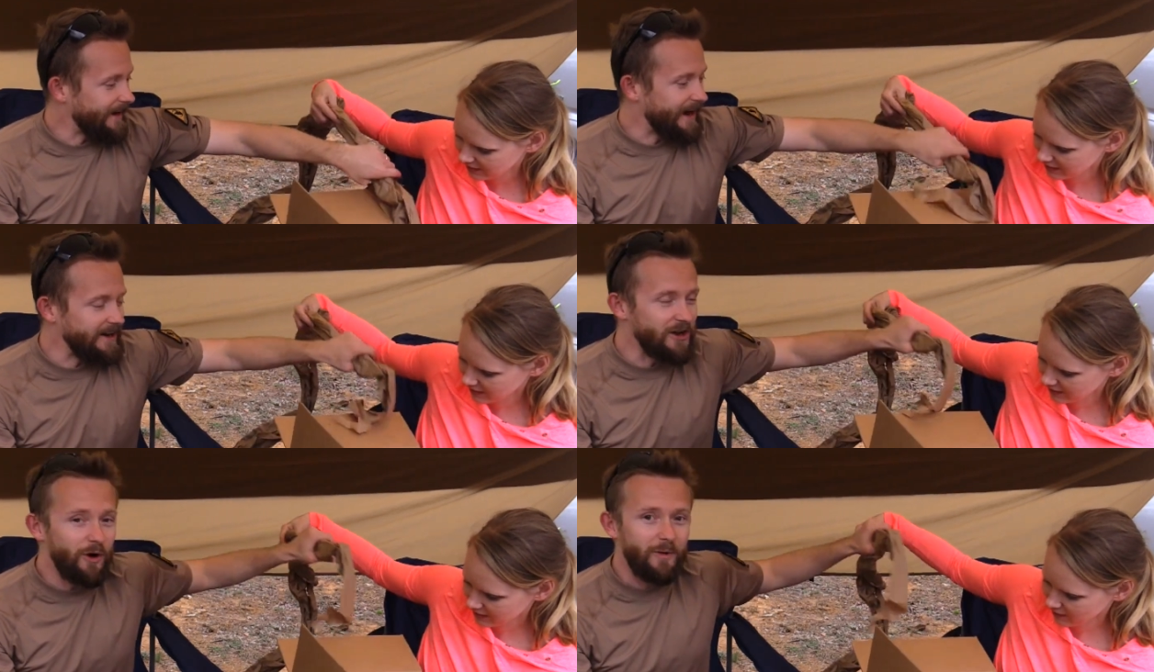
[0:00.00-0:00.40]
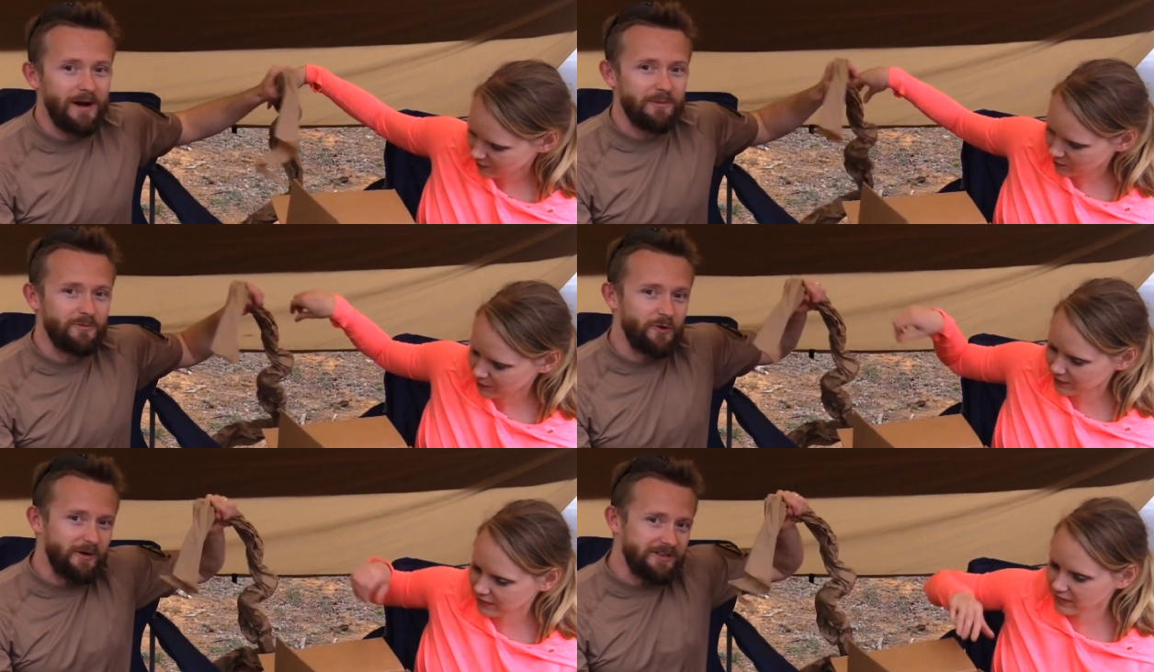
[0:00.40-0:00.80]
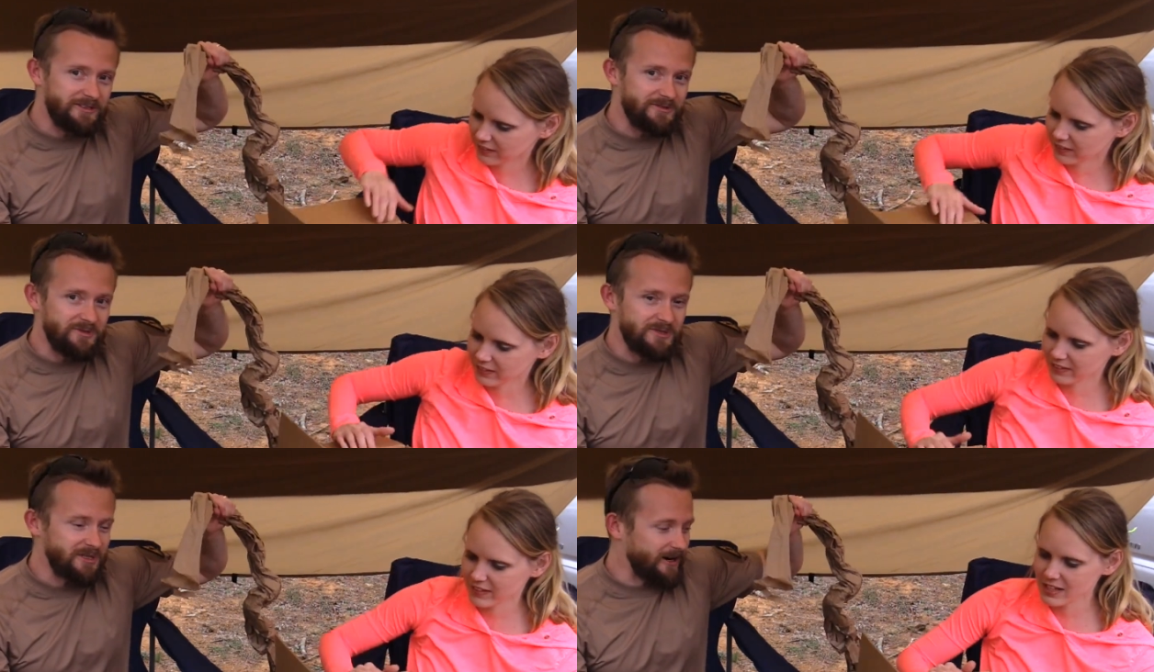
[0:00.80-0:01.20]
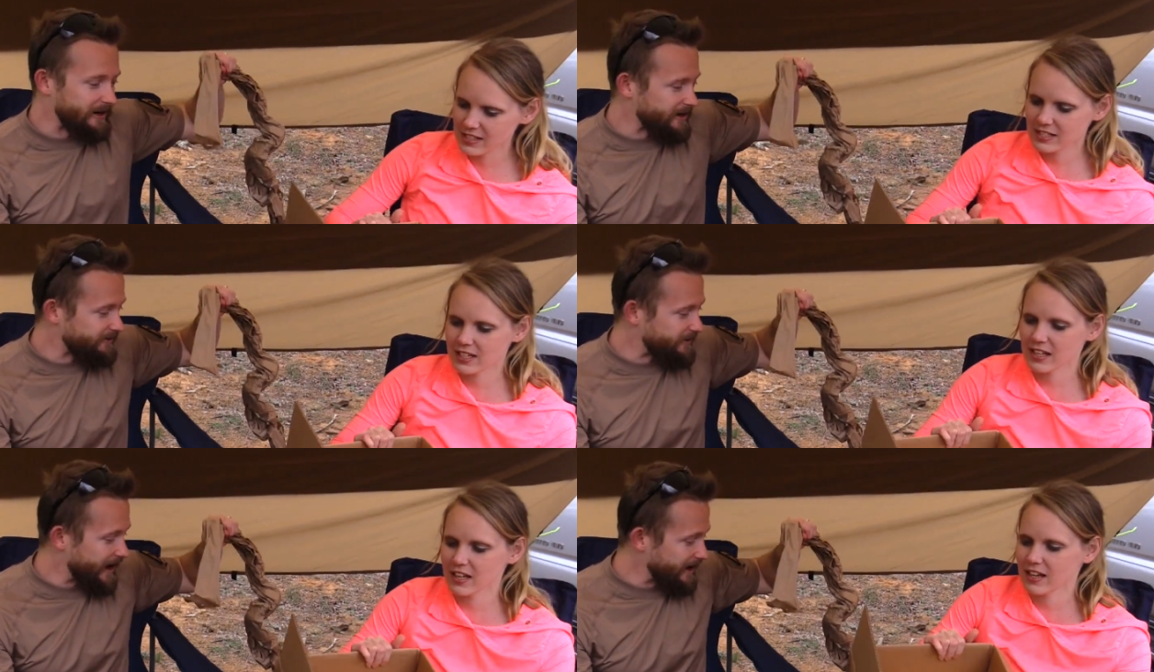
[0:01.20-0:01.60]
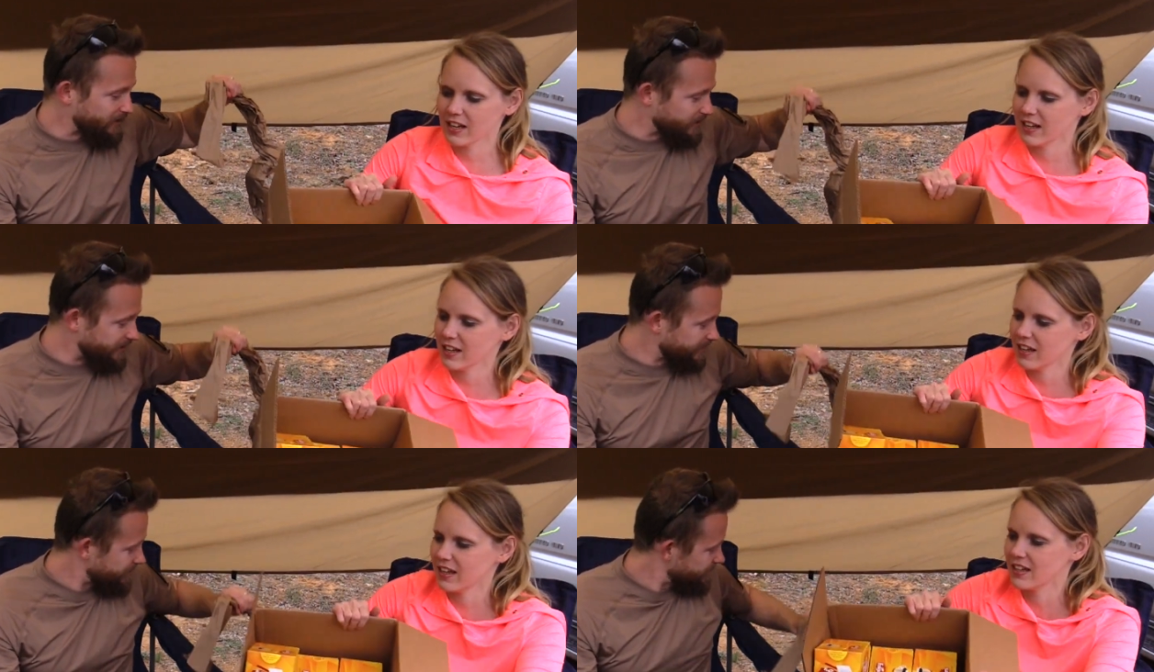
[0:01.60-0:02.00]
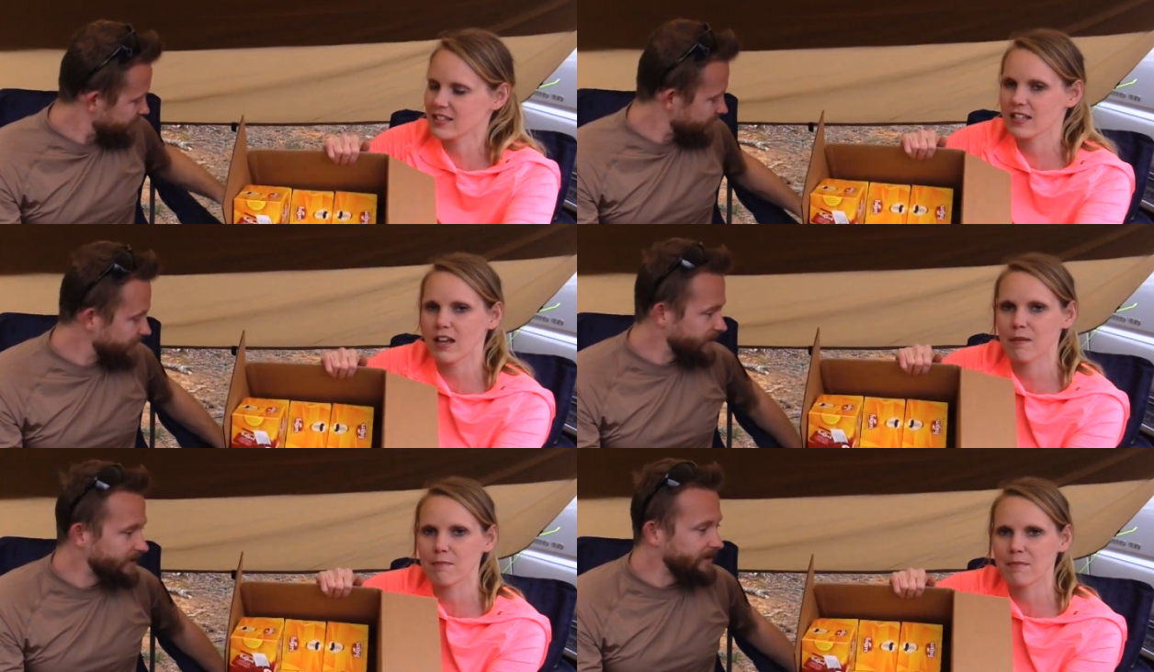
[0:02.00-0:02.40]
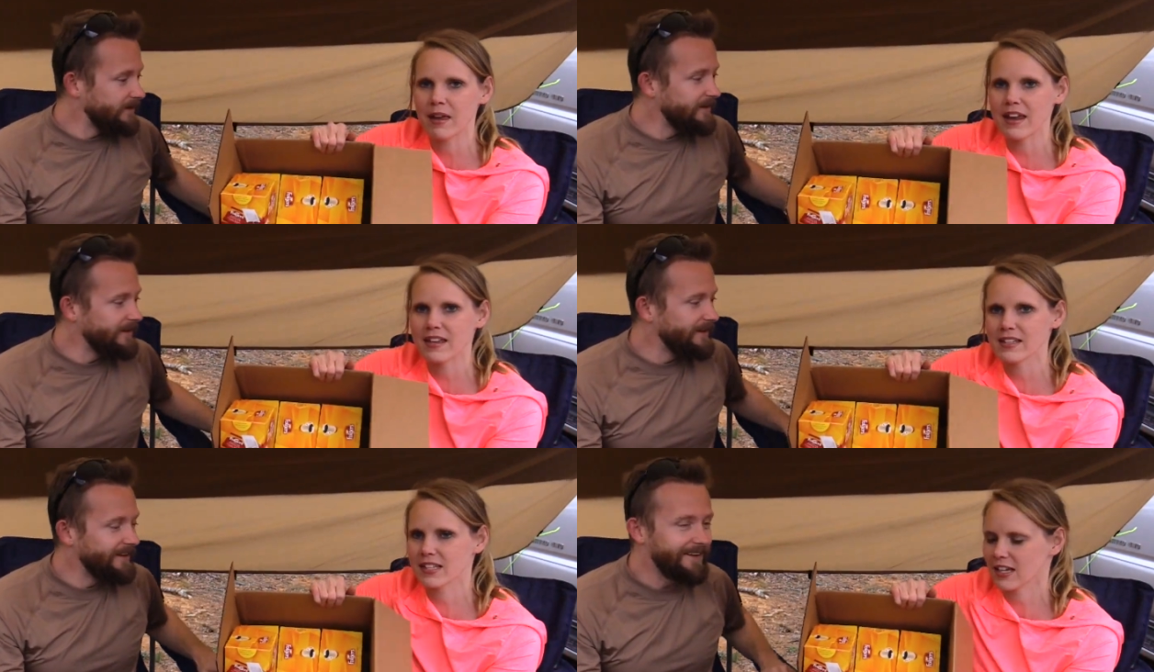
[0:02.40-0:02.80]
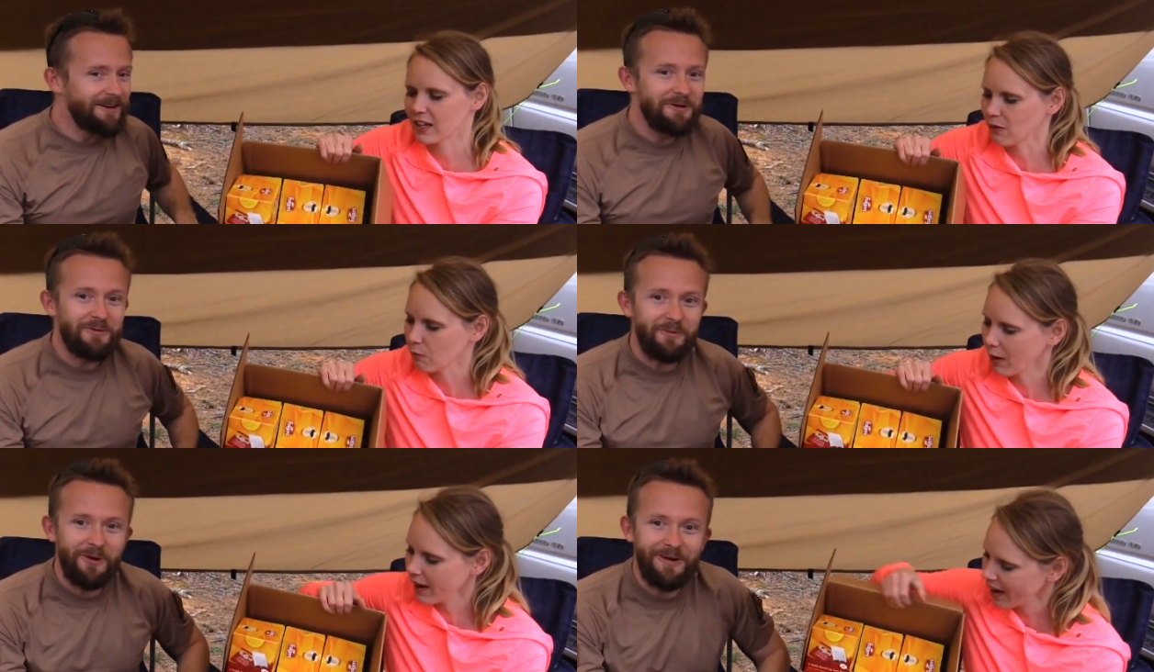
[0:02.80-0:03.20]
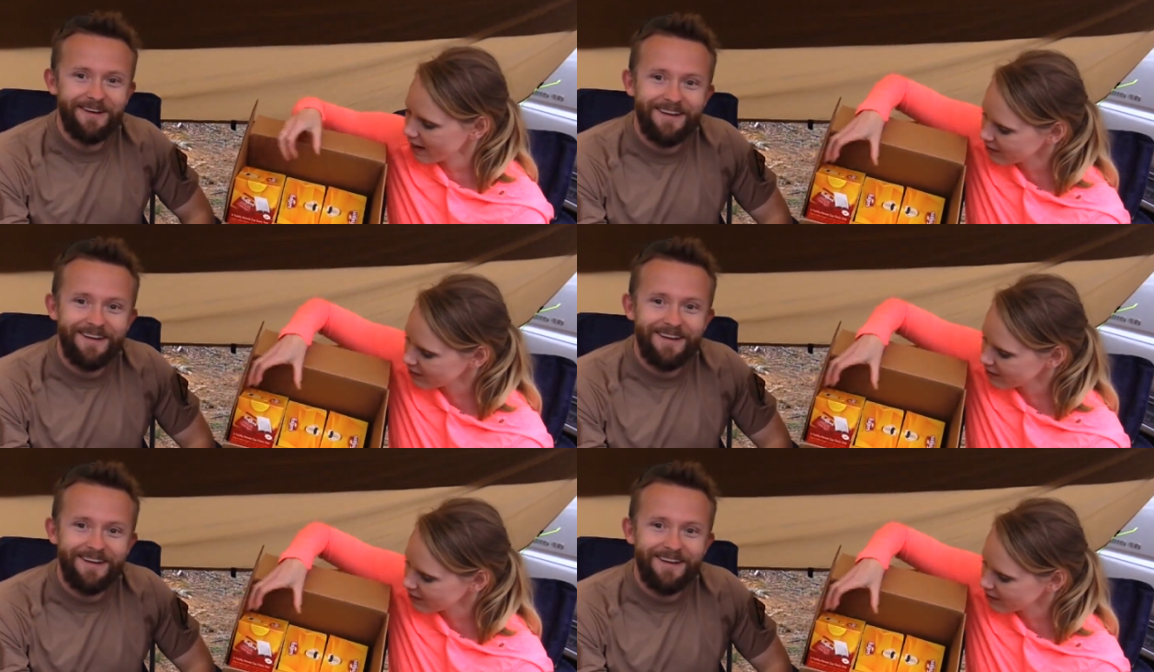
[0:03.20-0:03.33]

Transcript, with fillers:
Speaker 1: I know what I'm going to
Speaker 2: start our fire with. This is amazing. Wow,